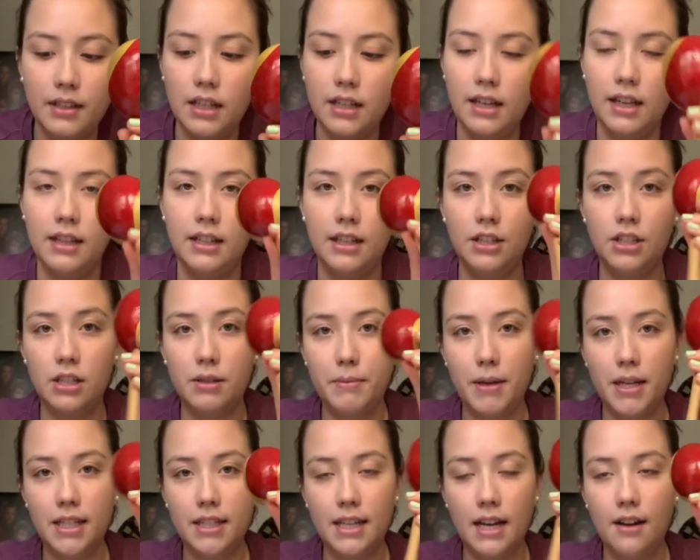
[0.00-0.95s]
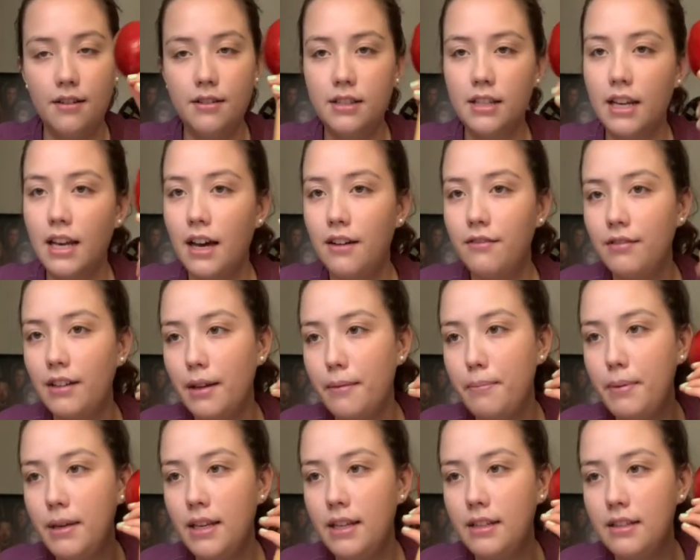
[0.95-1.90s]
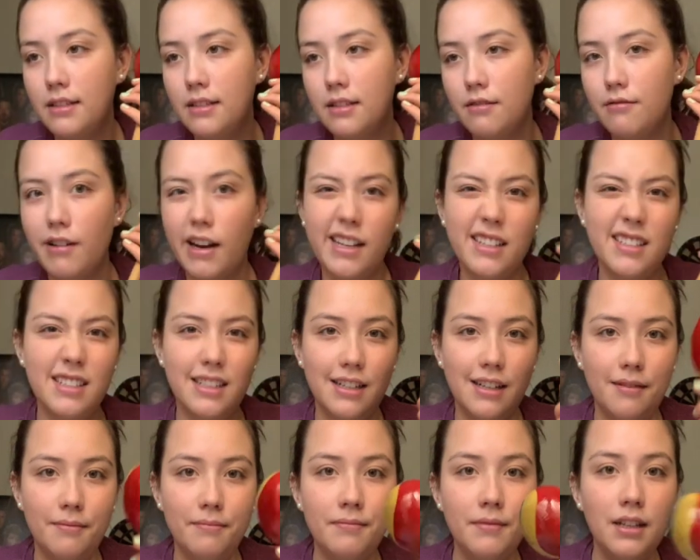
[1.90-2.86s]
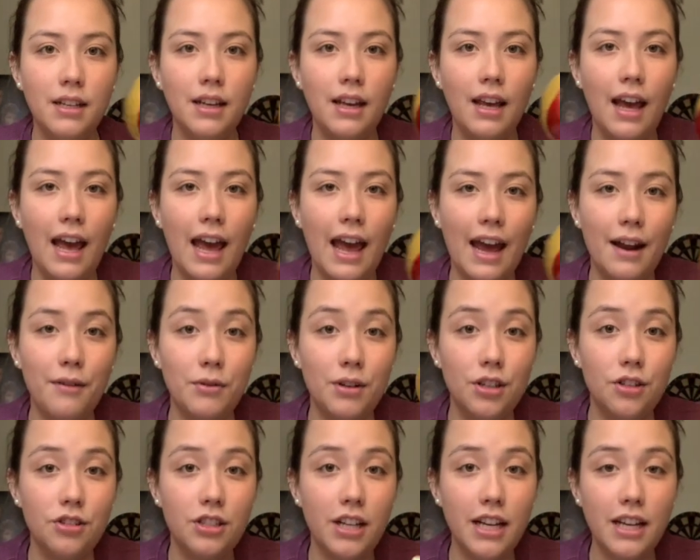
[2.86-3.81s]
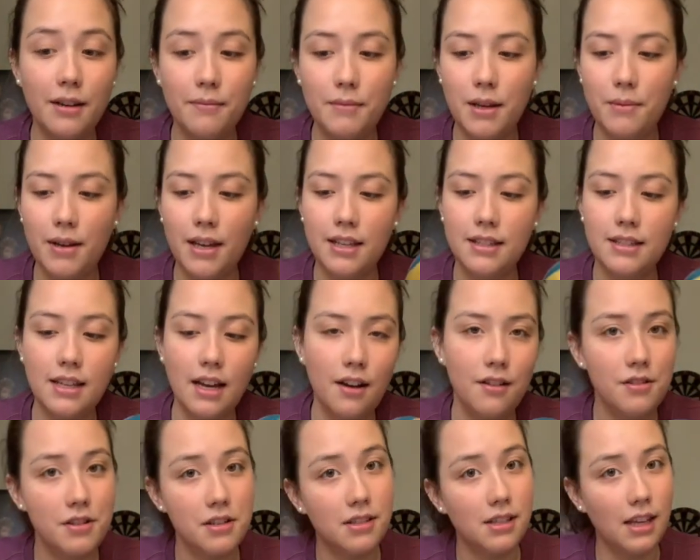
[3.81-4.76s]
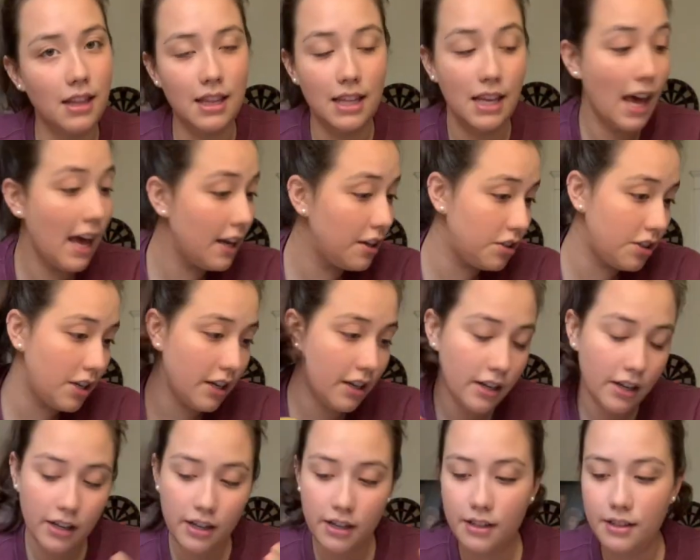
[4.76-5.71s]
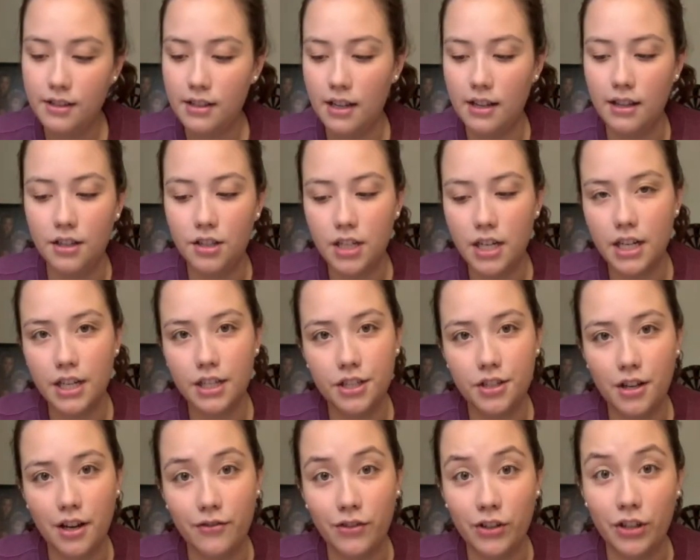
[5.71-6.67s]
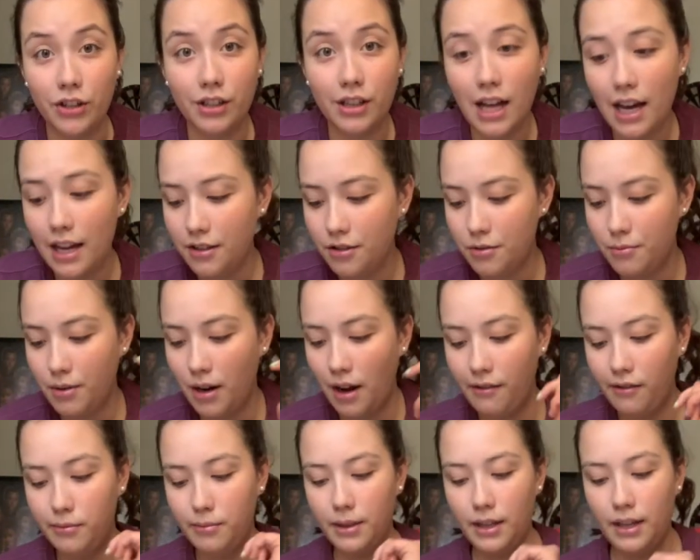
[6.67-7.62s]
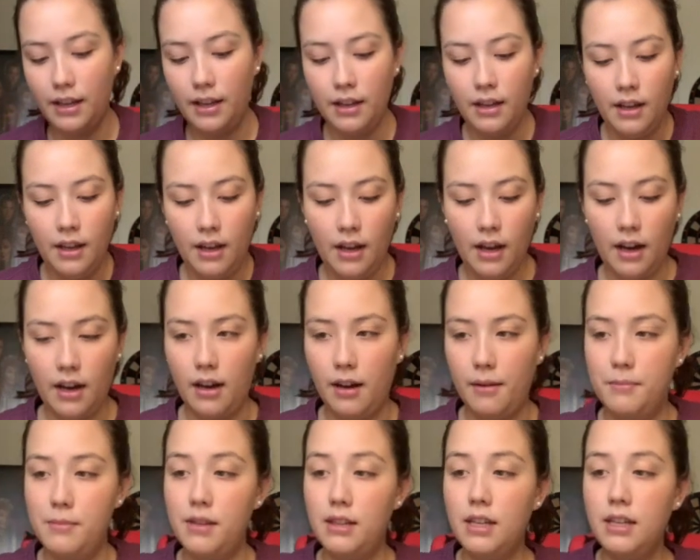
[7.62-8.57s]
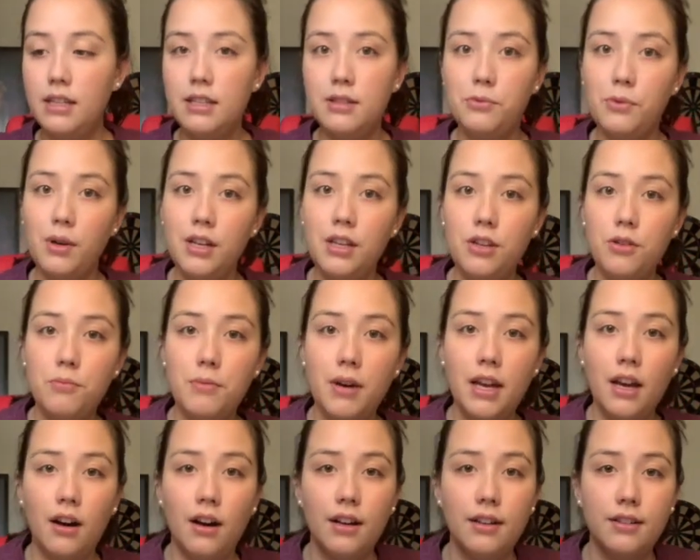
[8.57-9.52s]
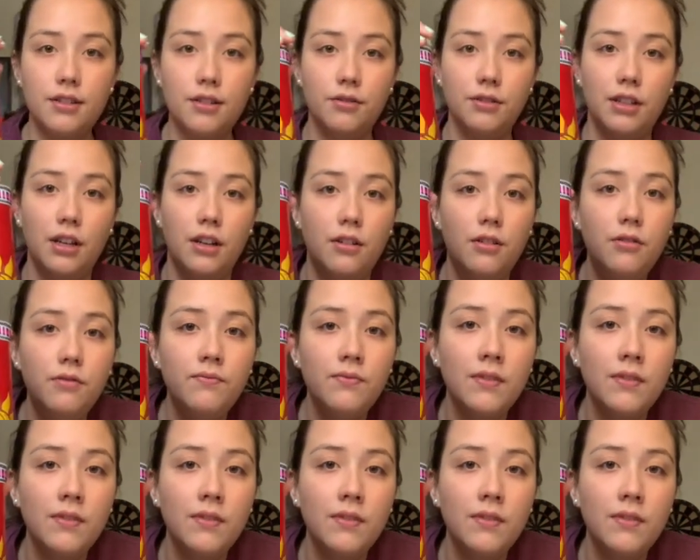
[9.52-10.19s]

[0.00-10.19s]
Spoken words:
And they just make sounds. They have like beans and rice in them. And when you shake them, they make a sound just like the egg shakers and the shakers you have in your classroom probably. This one you might also know.